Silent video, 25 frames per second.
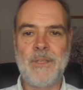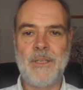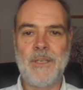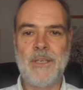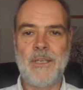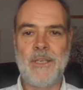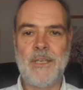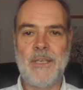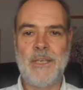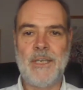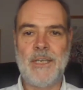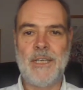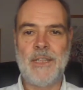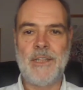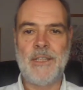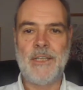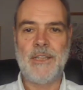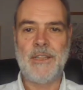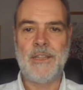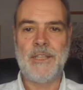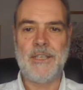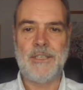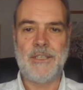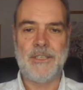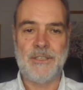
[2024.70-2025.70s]
Mm-hmm. And th-
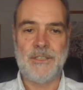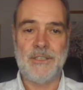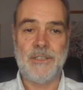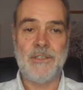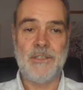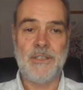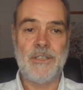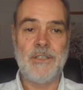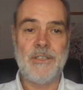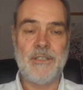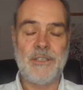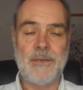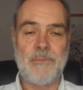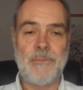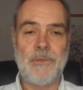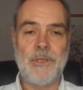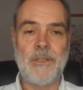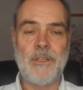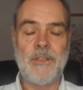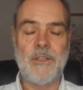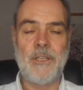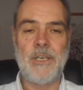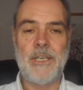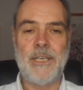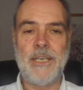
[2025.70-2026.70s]
this is this is something
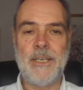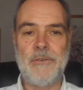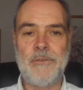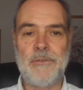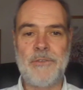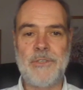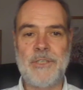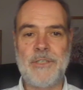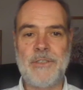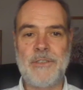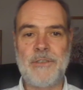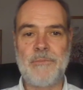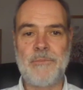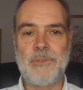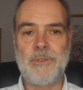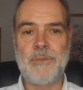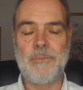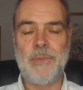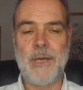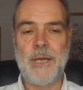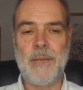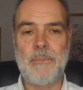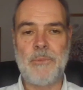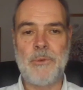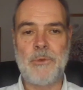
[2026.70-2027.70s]
the legal system should
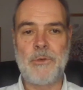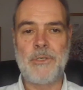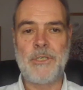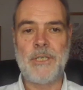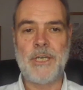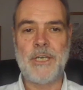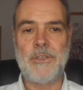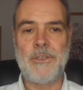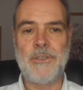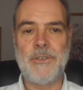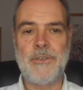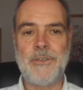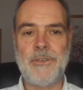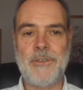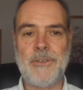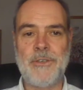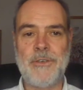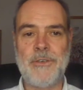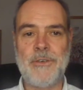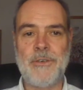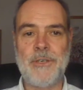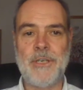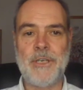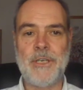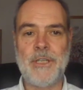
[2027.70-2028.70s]
pay more attention
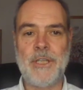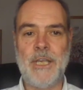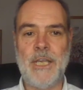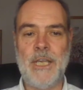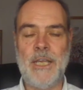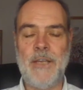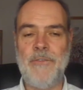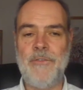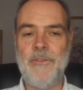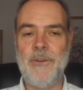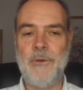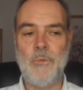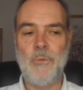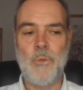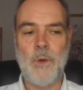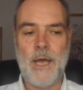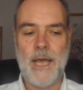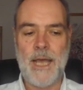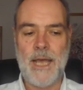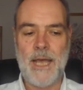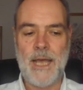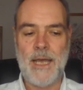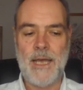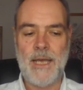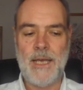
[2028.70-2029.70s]
to, even
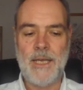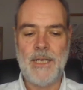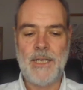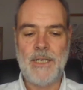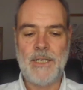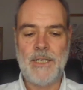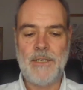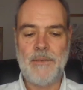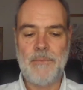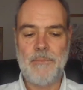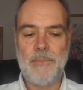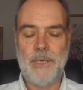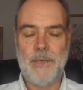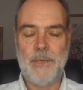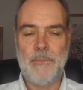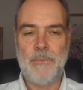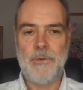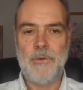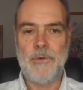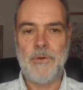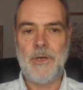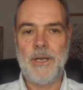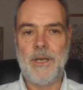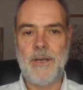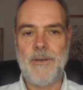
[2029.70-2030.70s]
where
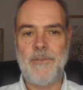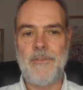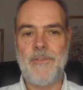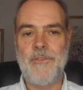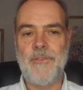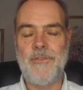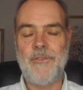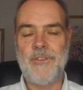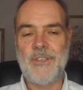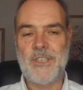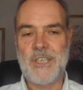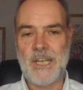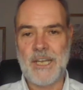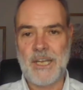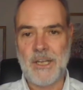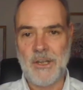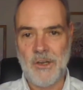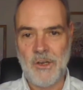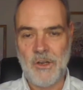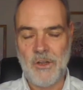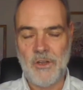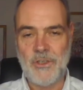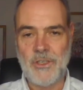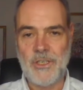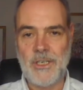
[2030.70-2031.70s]
people have
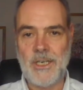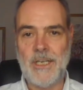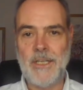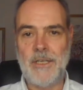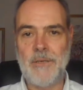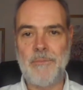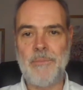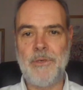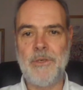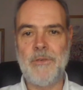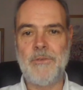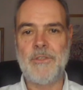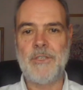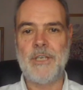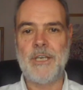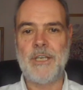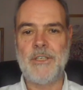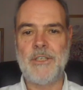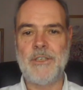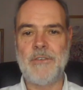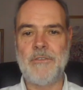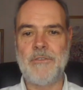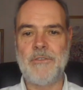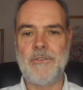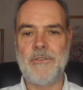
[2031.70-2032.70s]
psychologically abused their
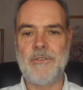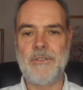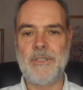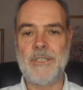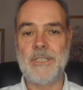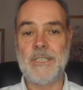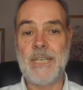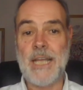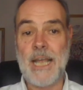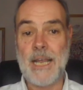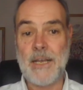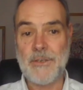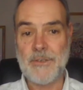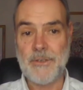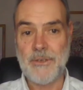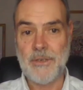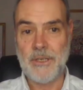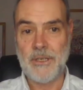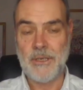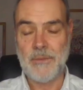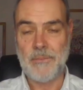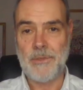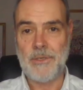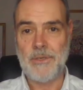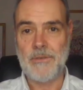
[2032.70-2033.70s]
children,
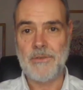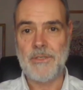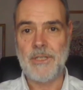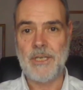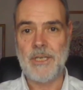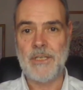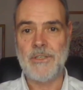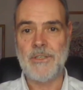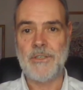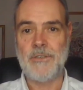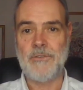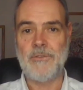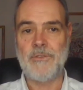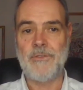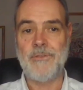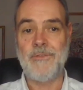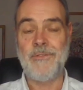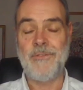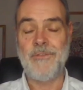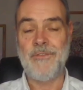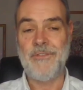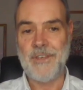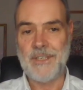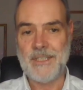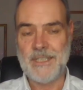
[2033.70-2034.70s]
sexually abused their children,
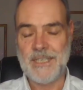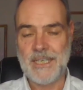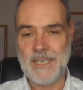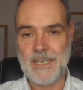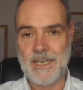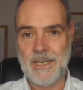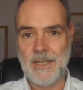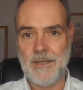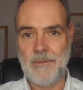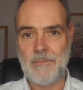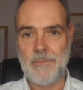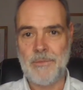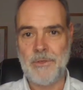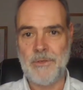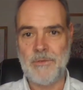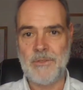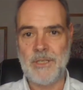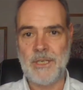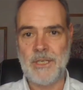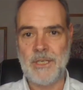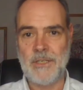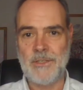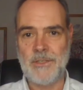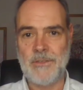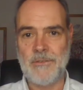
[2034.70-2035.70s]
physically abused
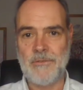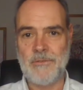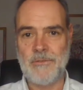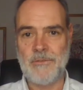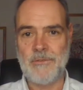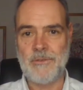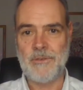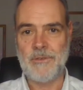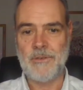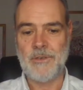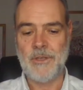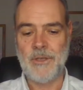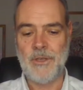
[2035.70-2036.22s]
their children.